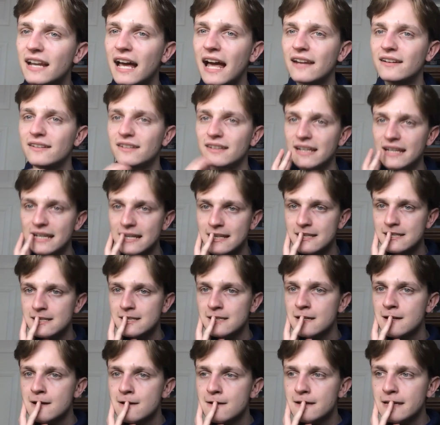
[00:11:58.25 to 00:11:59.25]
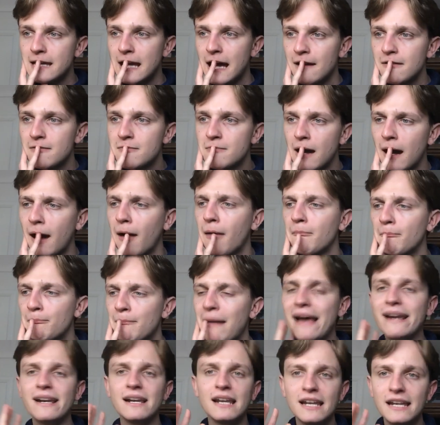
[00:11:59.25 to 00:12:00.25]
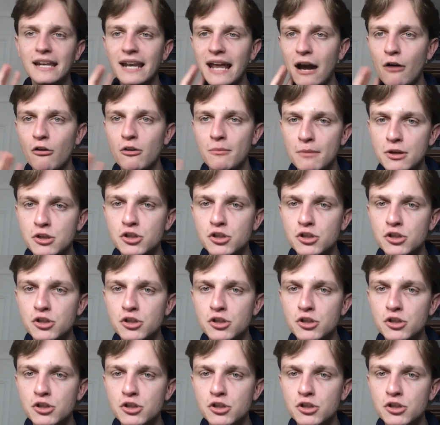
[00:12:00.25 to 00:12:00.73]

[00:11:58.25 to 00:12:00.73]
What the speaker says: and is, manly now and